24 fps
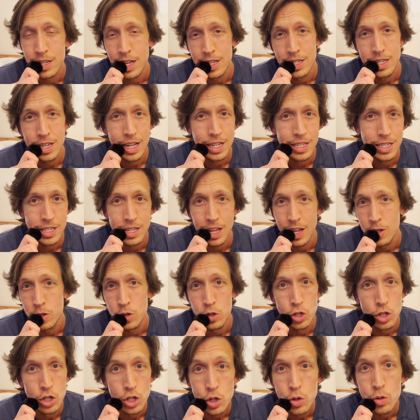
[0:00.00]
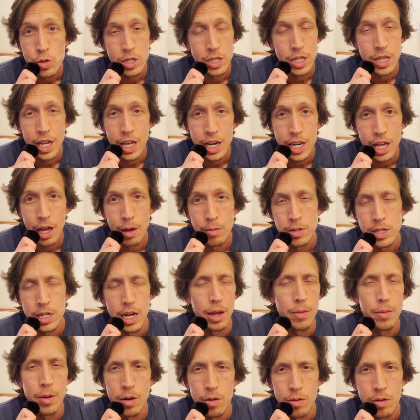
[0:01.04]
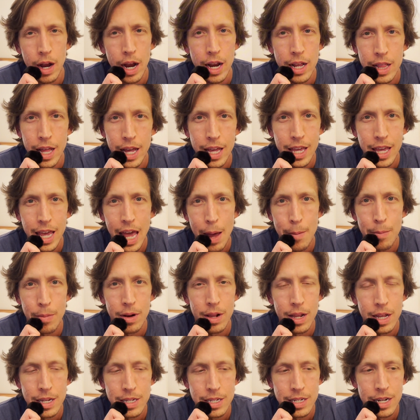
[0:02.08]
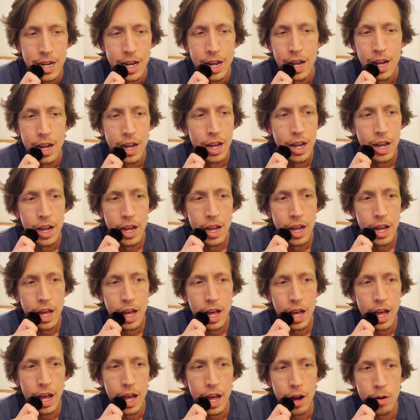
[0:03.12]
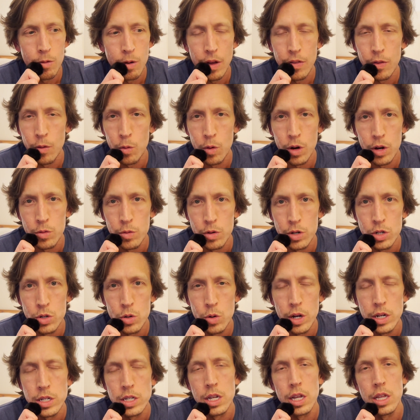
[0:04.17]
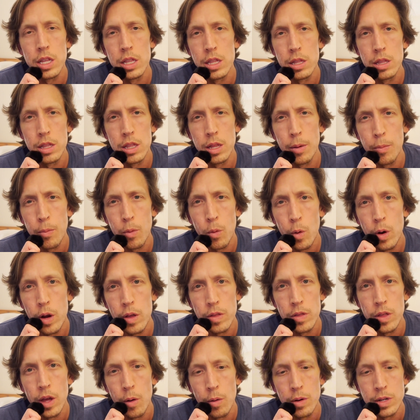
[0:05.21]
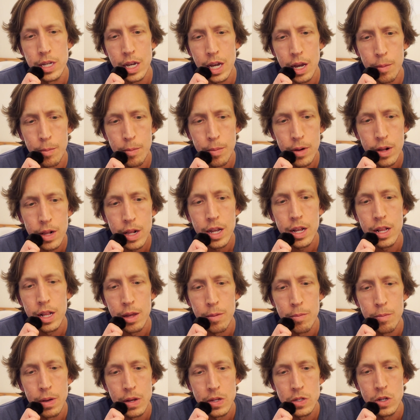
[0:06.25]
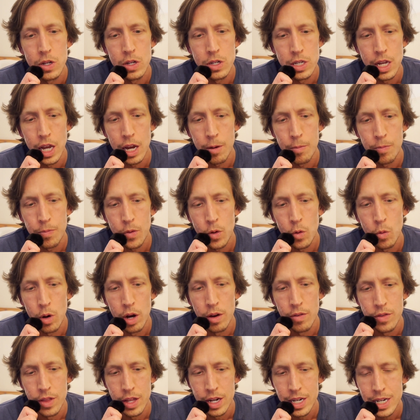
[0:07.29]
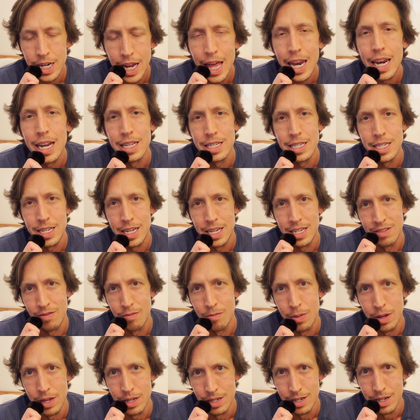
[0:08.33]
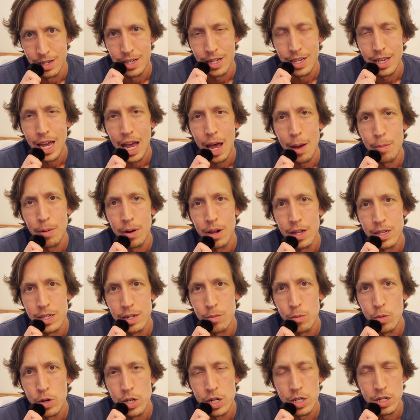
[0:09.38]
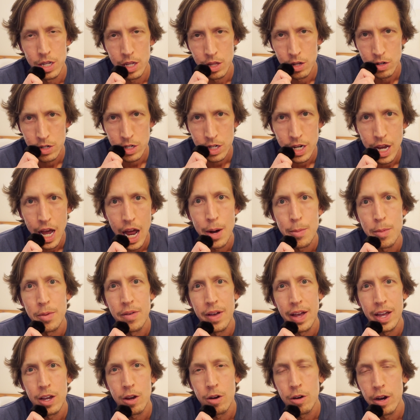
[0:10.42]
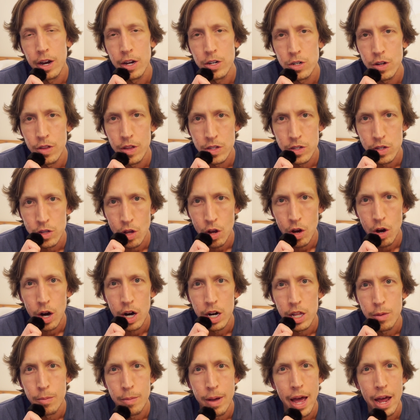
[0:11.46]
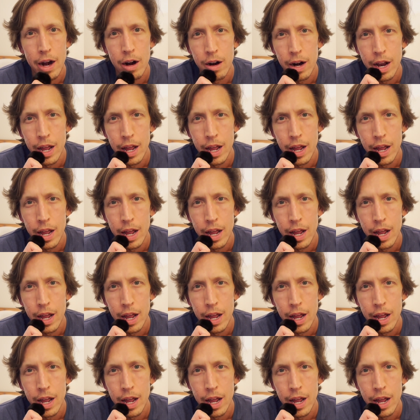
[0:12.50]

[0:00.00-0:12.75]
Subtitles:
Let's juice the income statement, right? Like capitalist around the world rejoice. The point, though, is it completely misses like one of the tendencies of business and capitalism, which is that there's got to be value creation. That's at the heart of the matter.